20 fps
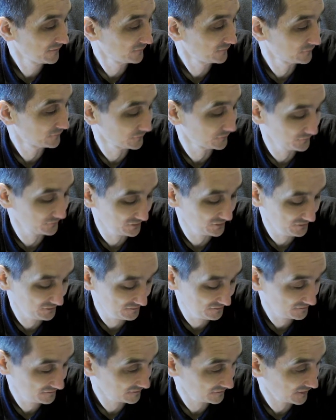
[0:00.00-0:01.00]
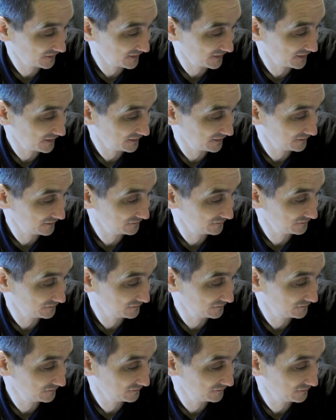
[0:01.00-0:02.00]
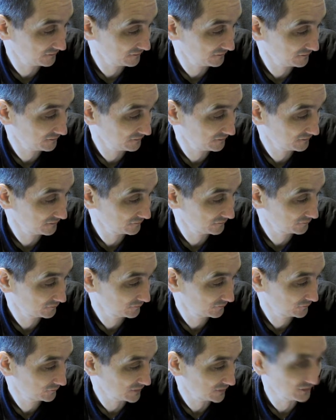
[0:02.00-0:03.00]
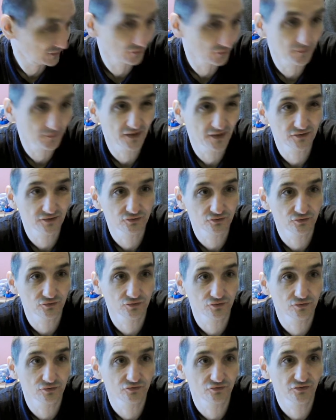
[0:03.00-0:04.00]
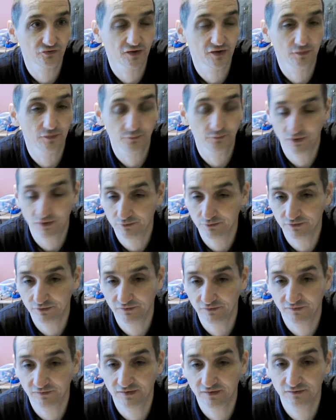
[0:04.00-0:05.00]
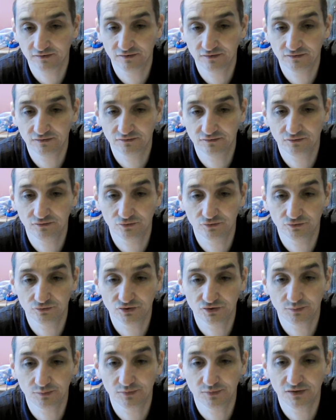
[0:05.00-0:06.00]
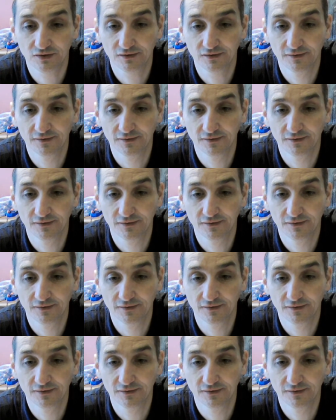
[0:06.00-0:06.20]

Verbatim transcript: from these and uh, I don't mind to you know just help you out and send it you know cheaply